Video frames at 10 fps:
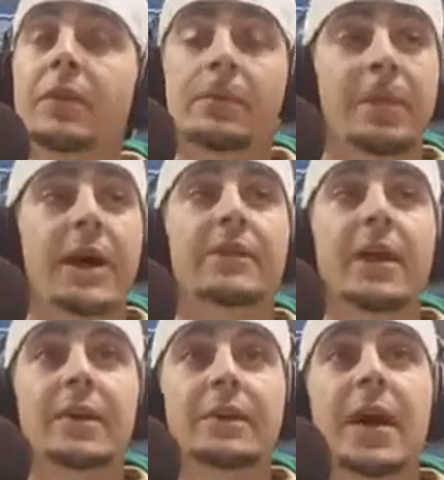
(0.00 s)
Man,
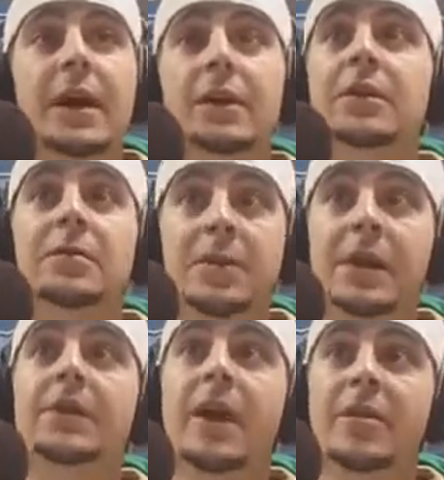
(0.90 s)
they could
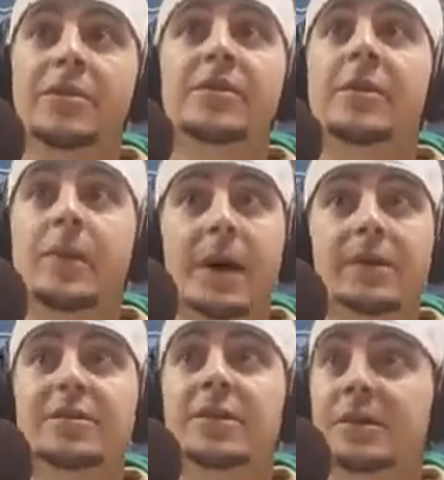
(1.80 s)
compete in the SEC
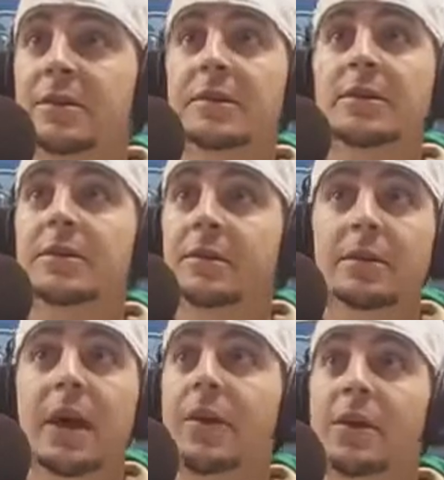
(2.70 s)
West.
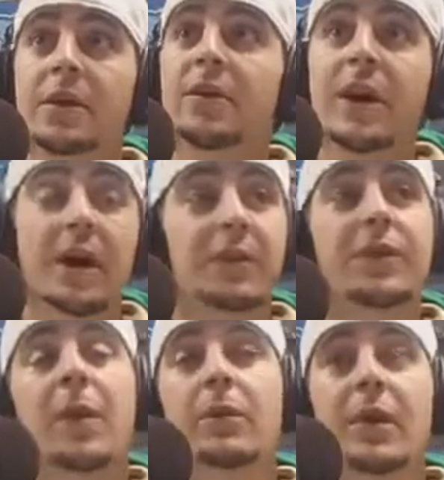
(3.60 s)
At the end of the day, if
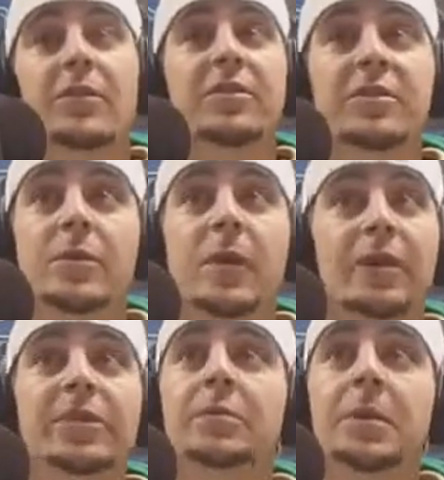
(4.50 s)
they were in the SEC
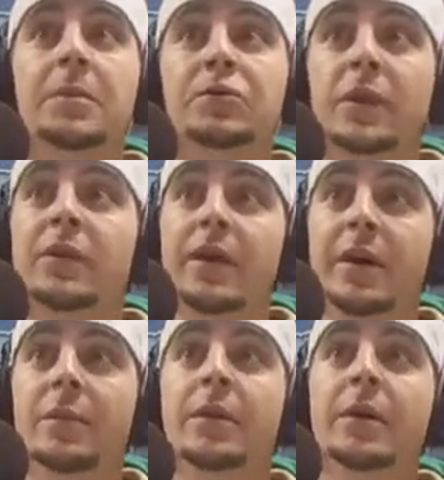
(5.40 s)
West, it'd be between
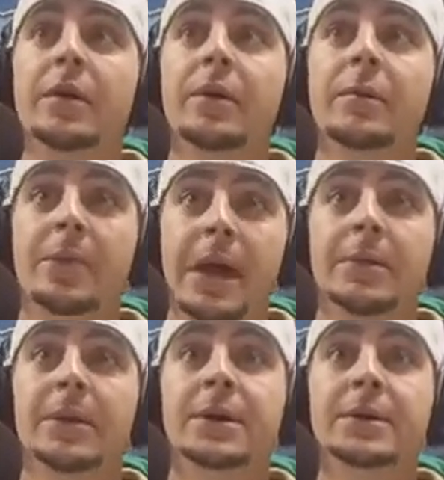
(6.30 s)
them,
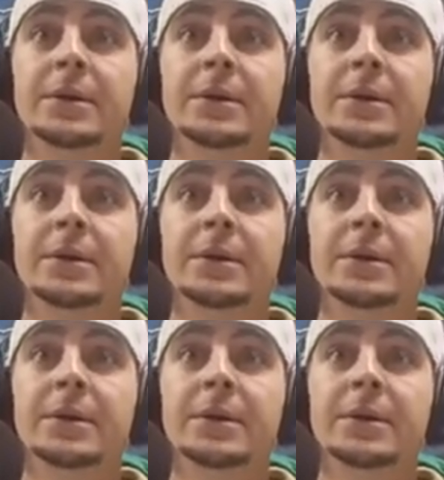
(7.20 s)
Bama,